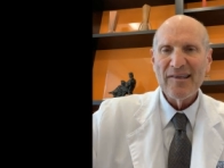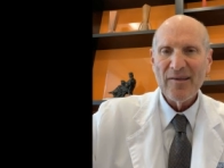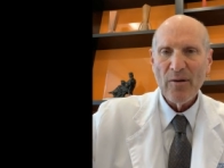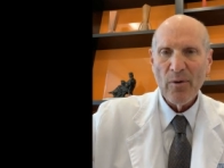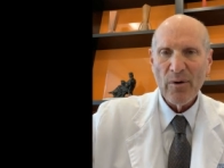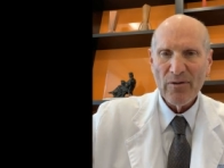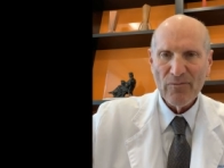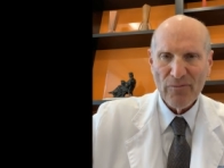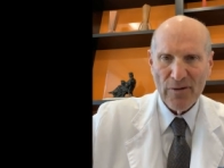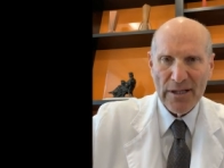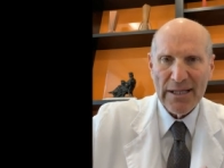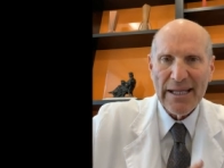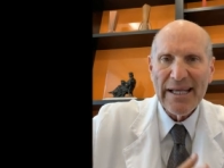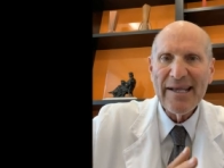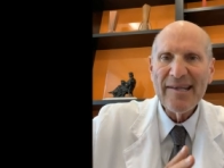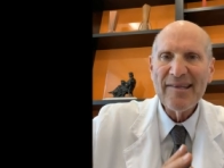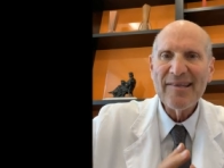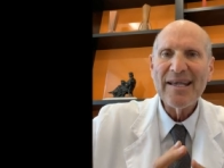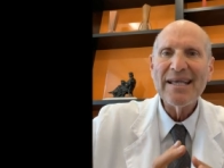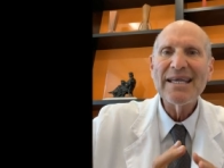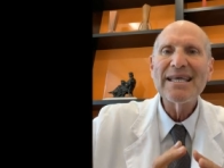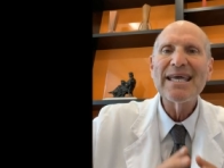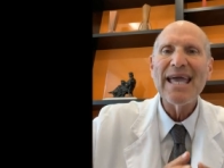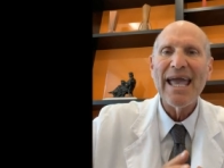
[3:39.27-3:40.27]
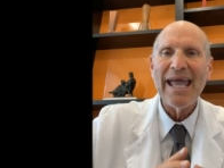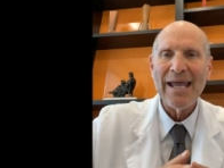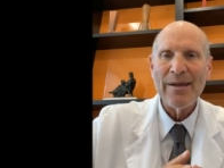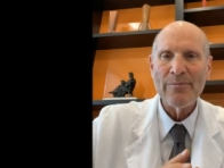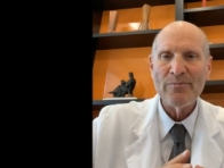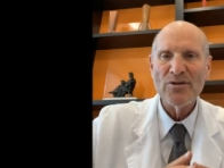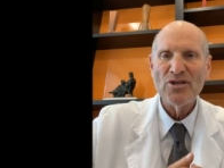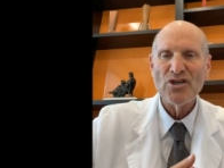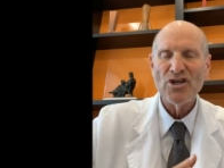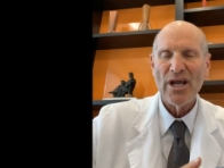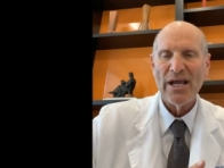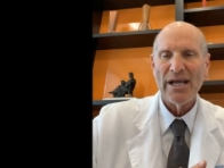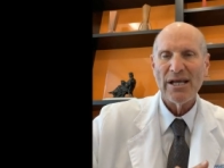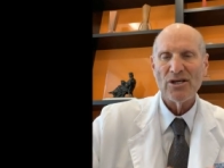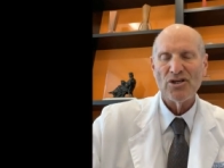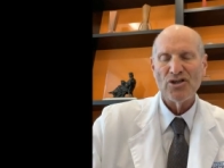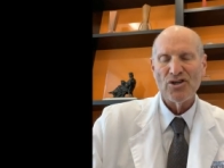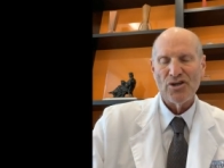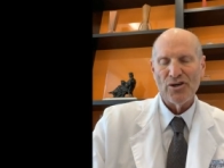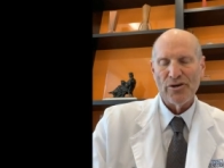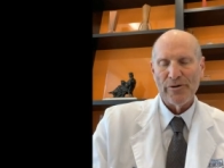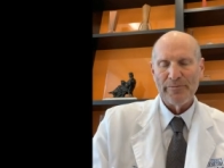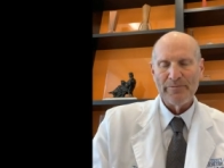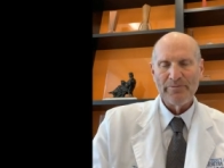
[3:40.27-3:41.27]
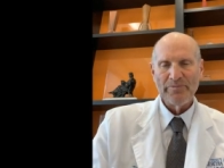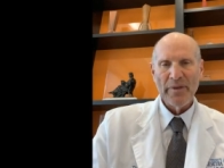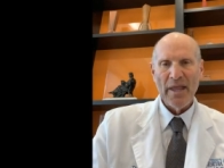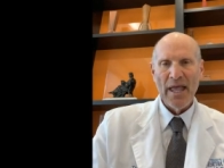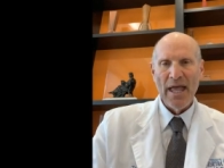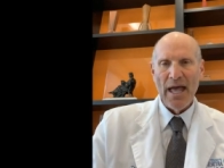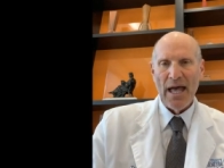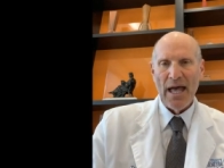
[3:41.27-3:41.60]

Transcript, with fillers: So it really is a game changer